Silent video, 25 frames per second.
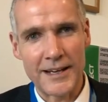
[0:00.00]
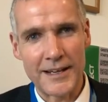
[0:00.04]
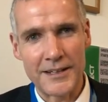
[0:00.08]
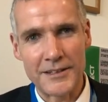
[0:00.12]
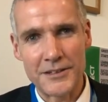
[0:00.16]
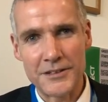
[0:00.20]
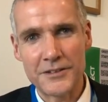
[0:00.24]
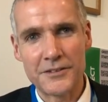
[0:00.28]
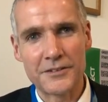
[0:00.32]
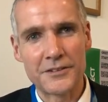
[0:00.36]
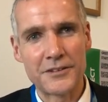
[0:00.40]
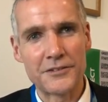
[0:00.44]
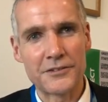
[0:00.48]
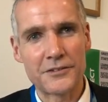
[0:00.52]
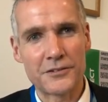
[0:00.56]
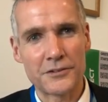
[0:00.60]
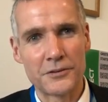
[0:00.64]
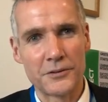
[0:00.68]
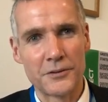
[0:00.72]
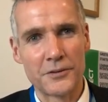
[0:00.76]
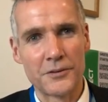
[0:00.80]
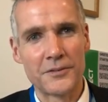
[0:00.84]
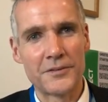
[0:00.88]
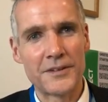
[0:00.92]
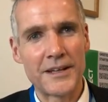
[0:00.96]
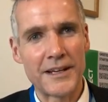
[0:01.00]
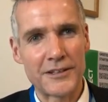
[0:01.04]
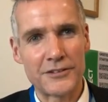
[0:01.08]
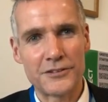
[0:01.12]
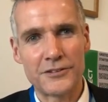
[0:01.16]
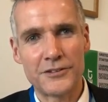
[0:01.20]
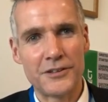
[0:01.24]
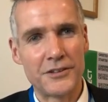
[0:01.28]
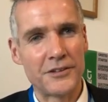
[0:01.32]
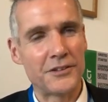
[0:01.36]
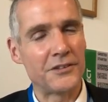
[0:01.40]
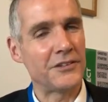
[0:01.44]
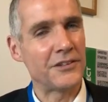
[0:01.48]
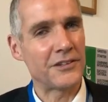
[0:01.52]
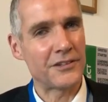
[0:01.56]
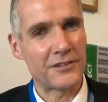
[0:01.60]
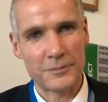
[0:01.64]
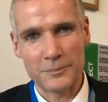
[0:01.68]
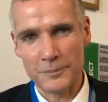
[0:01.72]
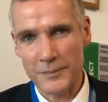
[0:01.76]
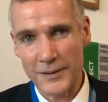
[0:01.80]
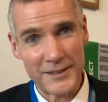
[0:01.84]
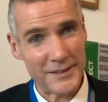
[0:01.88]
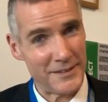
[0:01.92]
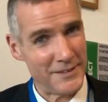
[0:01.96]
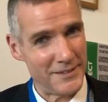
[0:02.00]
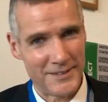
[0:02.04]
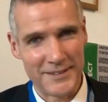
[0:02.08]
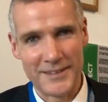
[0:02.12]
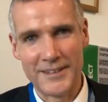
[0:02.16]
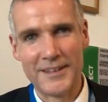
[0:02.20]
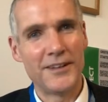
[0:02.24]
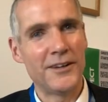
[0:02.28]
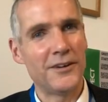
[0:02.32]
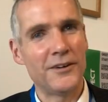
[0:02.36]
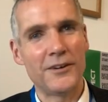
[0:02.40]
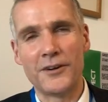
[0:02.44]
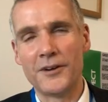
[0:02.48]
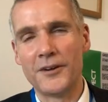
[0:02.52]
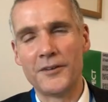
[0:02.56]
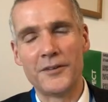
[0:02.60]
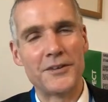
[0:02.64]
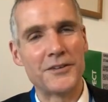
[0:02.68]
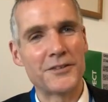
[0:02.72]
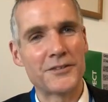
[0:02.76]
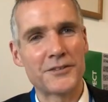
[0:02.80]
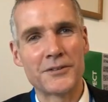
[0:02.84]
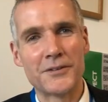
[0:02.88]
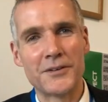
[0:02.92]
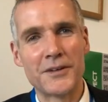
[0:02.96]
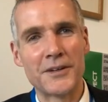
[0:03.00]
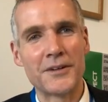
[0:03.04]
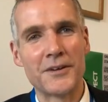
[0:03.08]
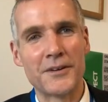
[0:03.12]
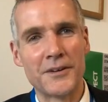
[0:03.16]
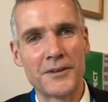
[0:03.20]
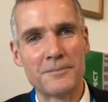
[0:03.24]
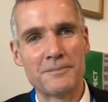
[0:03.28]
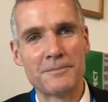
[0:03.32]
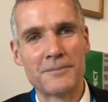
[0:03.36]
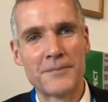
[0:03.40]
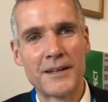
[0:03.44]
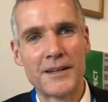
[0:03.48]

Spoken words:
year in school next year despite all that's going on.